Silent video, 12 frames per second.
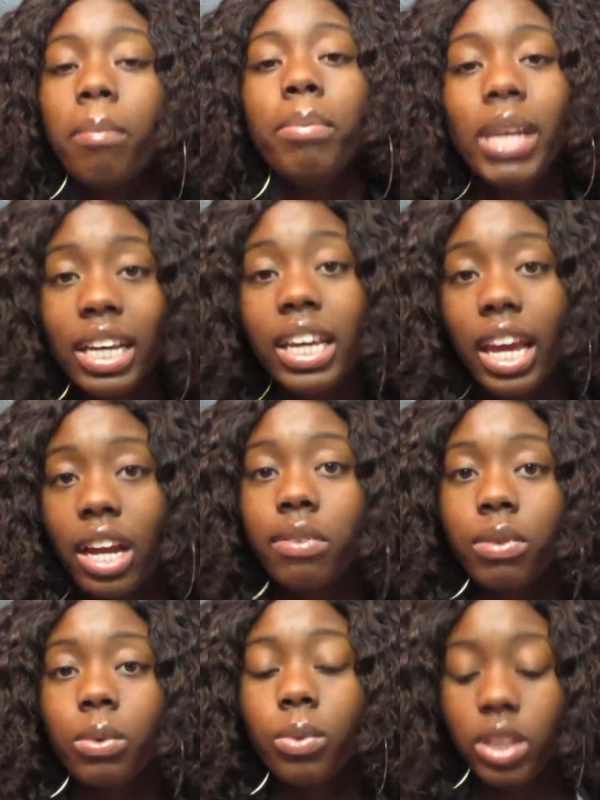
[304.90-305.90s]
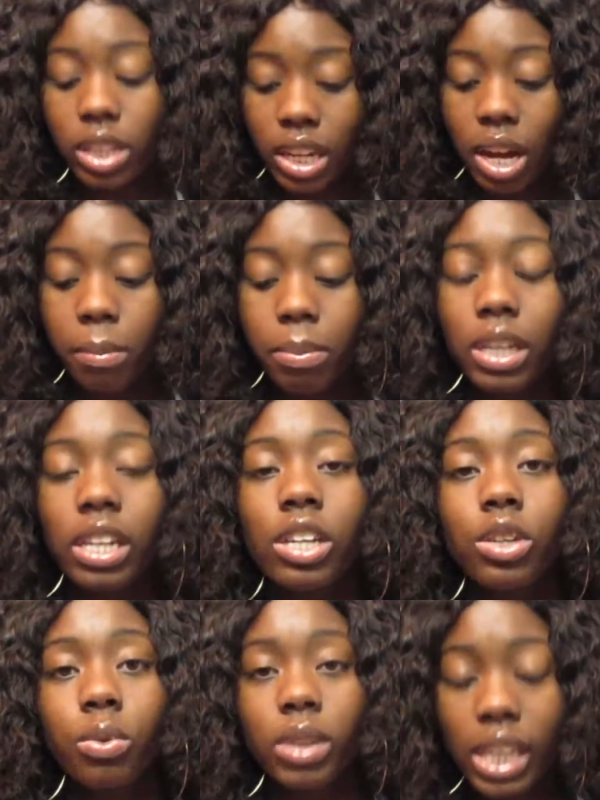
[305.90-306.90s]
Be careful with the company
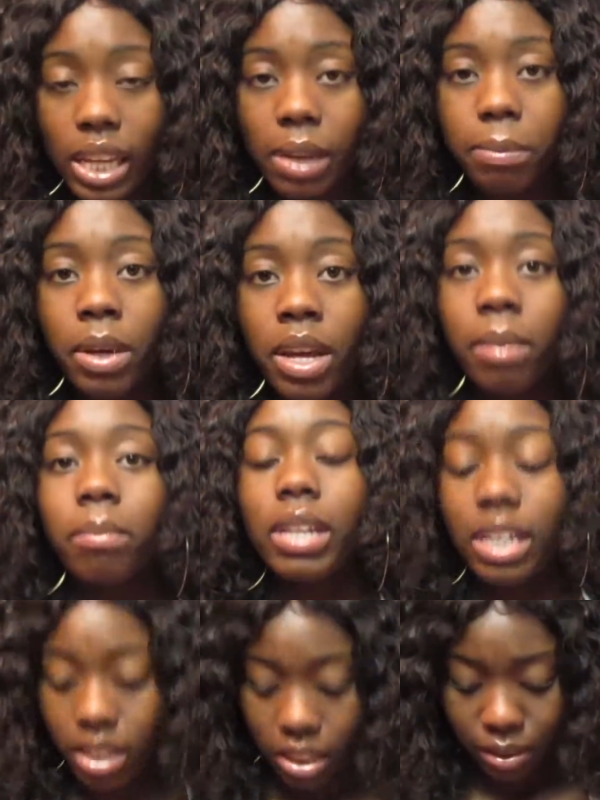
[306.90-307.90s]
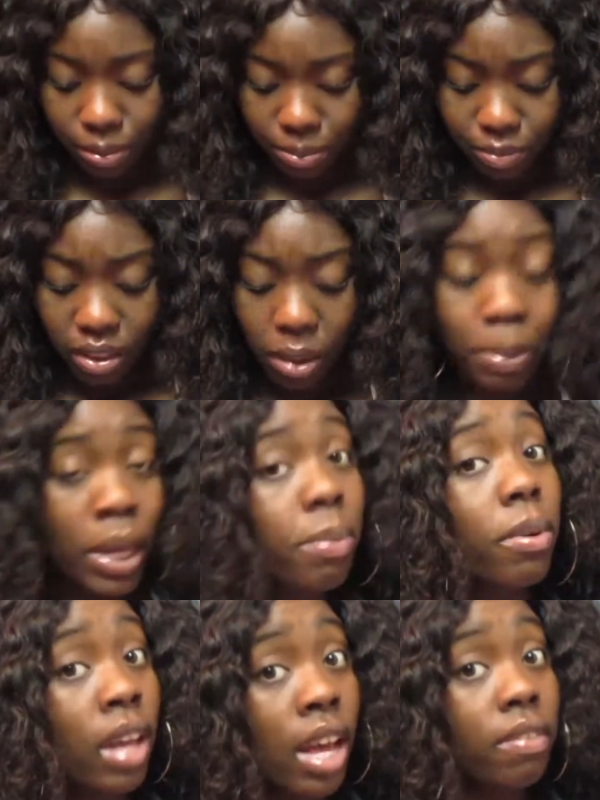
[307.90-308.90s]
you keep, because
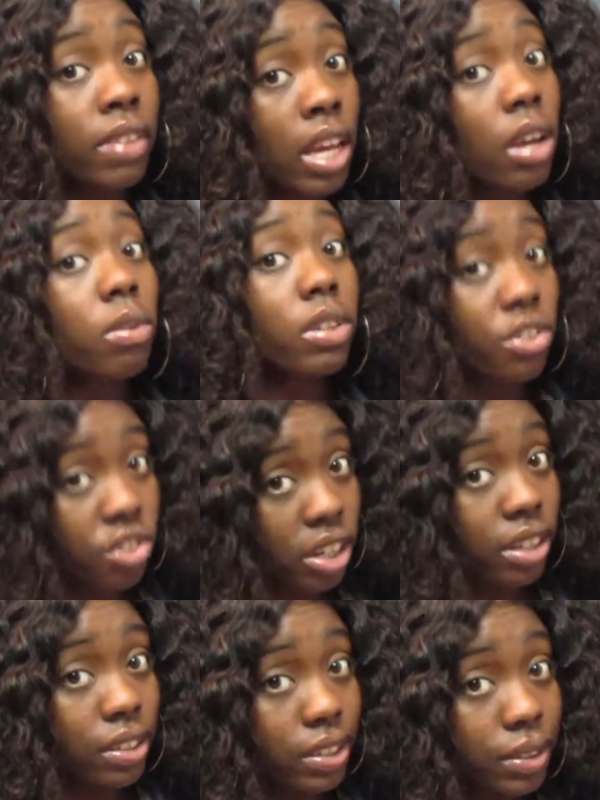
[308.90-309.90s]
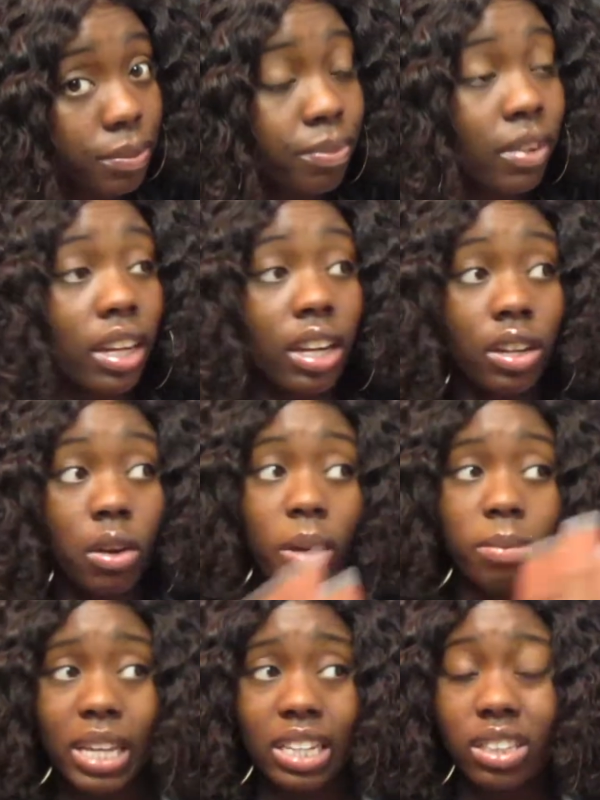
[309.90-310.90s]
people have their own agendas. And I know
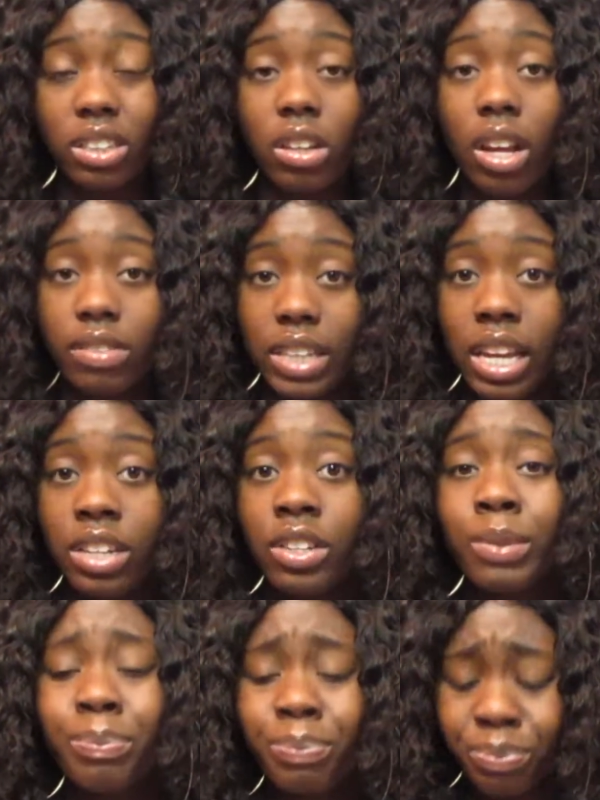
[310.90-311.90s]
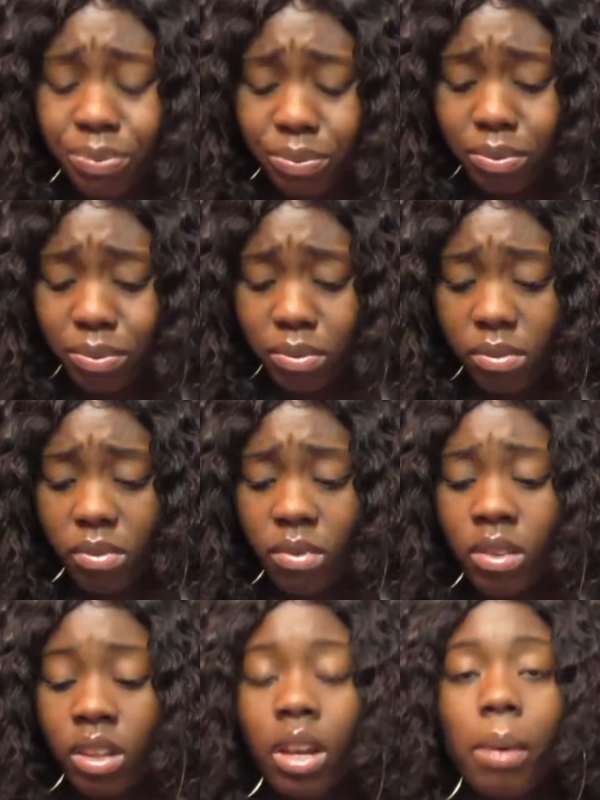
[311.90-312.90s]
I'm getting a little off tangent,
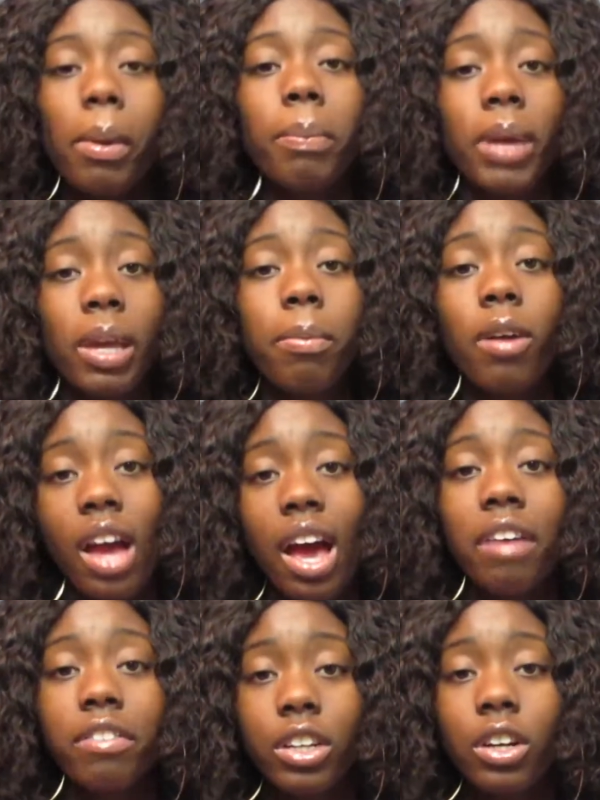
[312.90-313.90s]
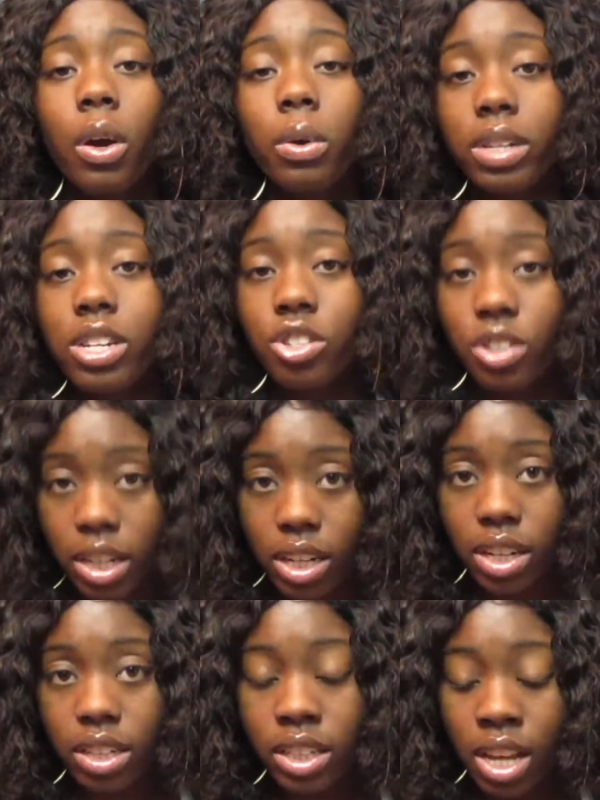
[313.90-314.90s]
but people have their own
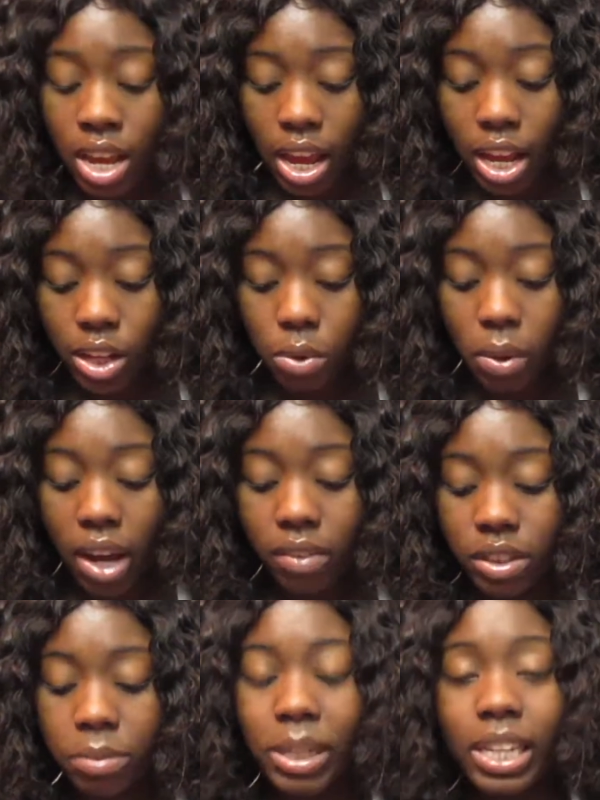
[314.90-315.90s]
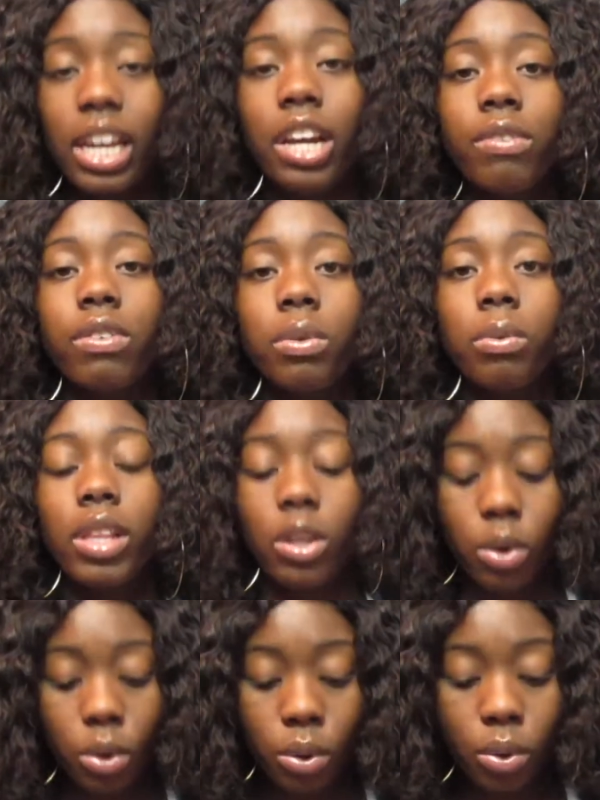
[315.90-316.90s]
agendas, and you have to be careful with
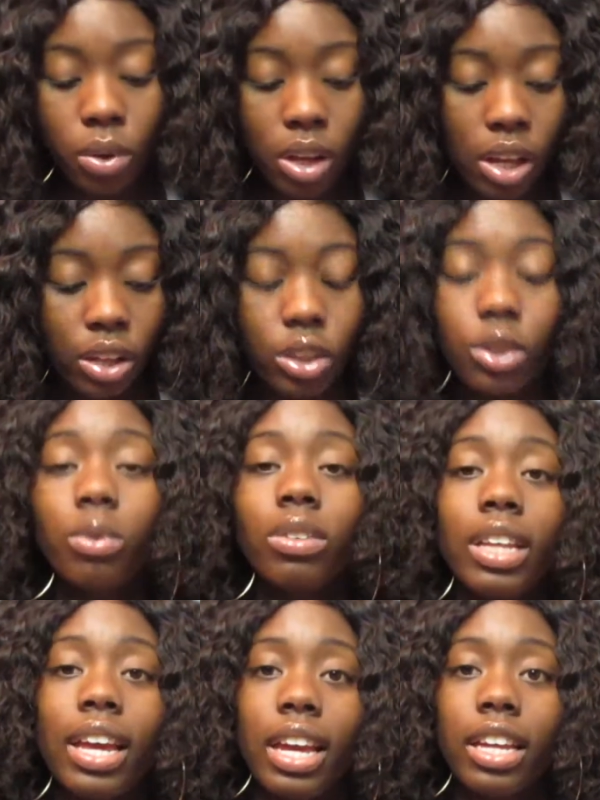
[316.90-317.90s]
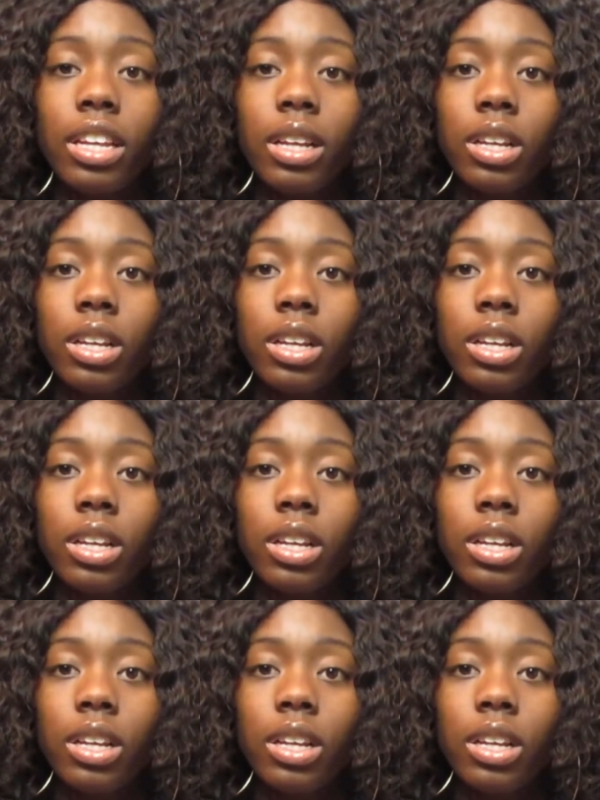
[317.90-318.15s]
who you let